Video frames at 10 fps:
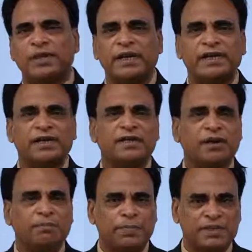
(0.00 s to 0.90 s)
creating
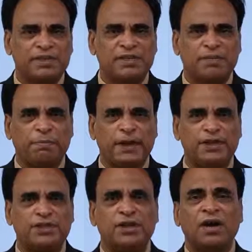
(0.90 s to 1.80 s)
a business
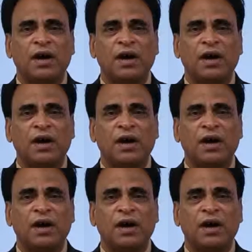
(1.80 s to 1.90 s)
page